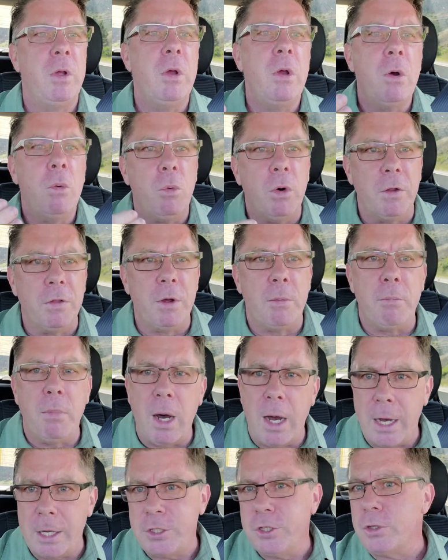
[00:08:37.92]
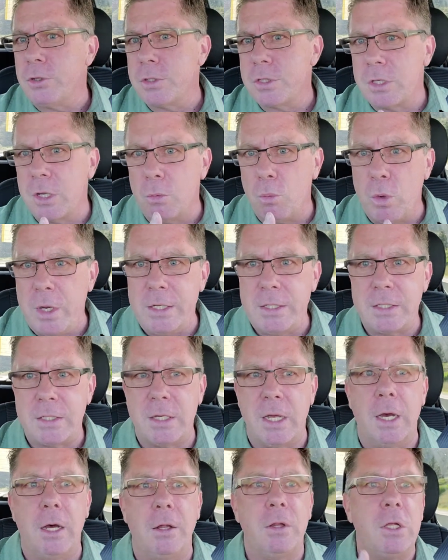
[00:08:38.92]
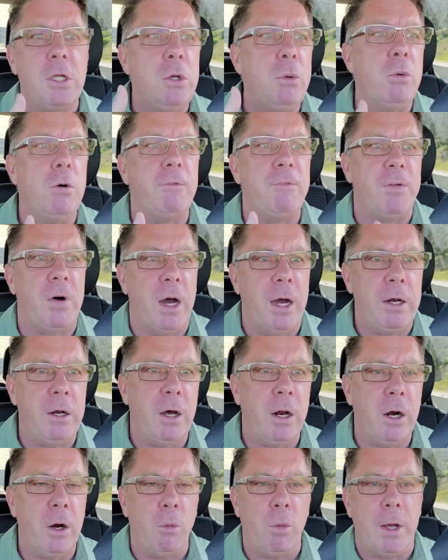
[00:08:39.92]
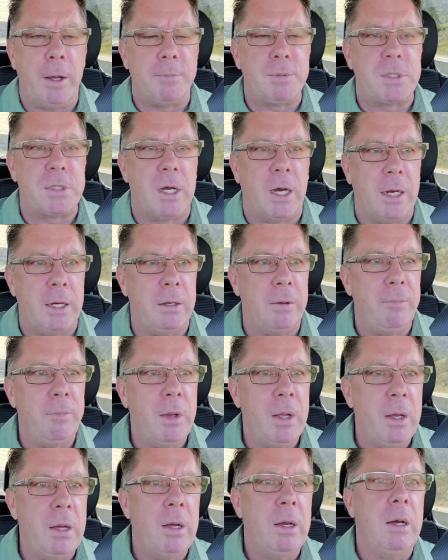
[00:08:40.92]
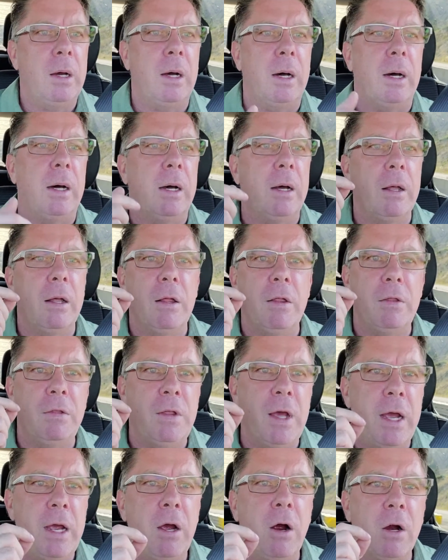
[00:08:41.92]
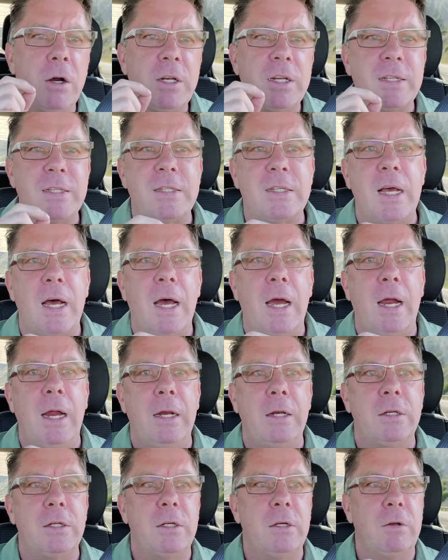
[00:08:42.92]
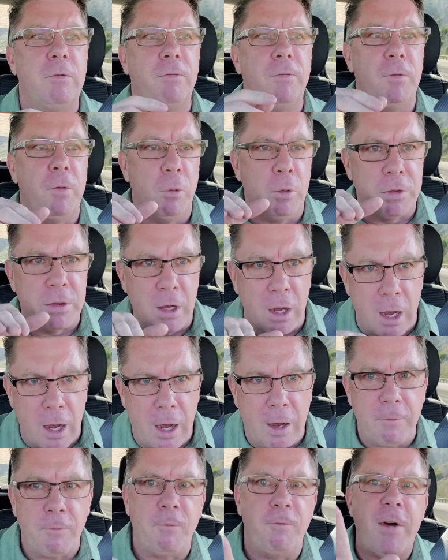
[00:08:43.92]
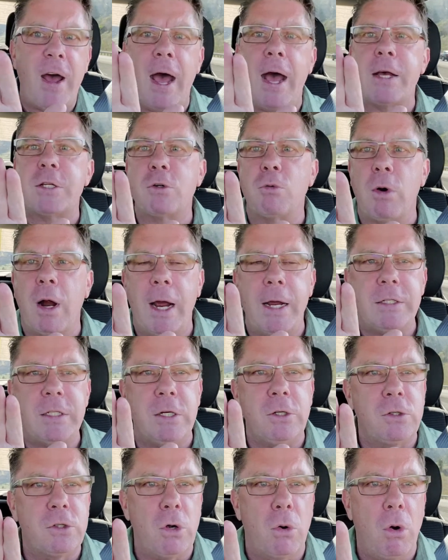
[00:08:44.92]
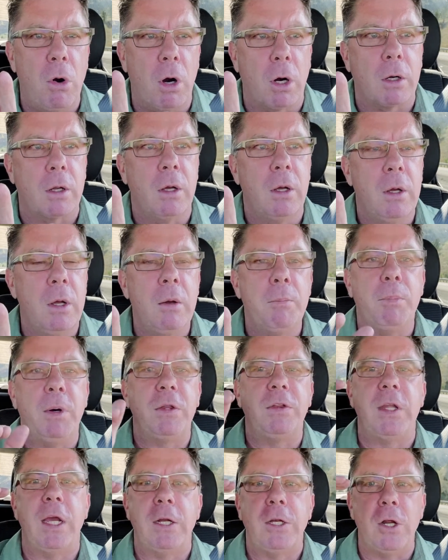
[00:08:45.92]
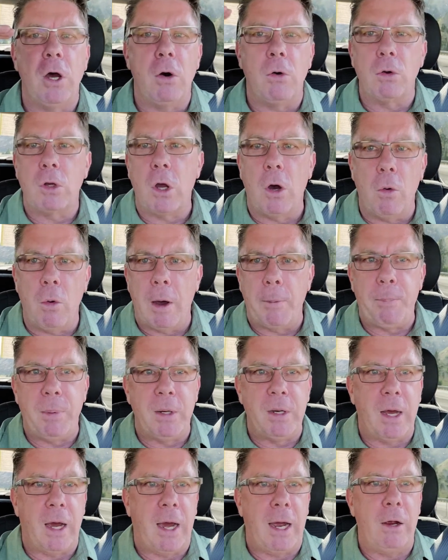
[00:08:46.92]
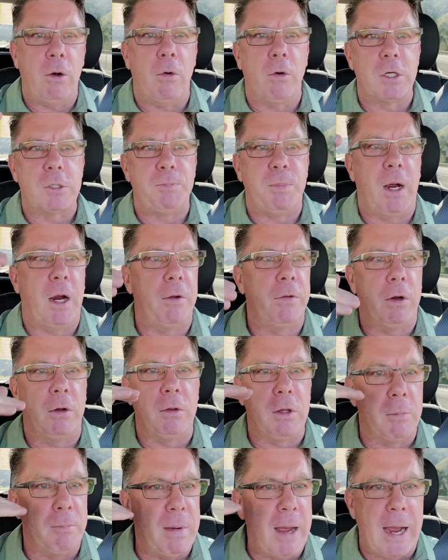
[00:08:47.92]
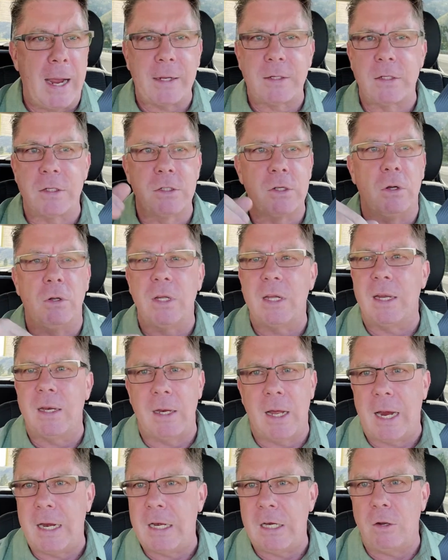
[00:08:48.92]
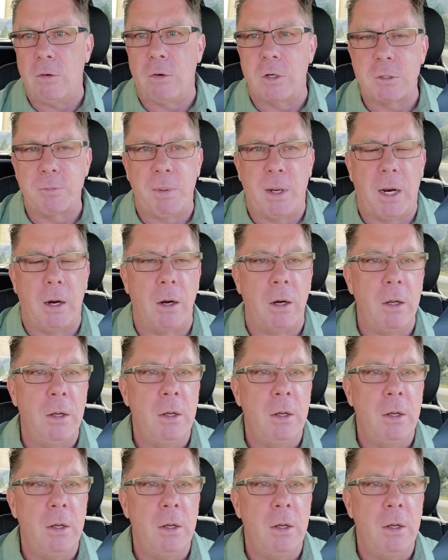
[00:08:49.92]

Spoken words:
Well, the modules that we sell that you will find on our website, they are designed with the fast rising torque, but they don't go up into high horsepower. The max is only at 90 horsepower.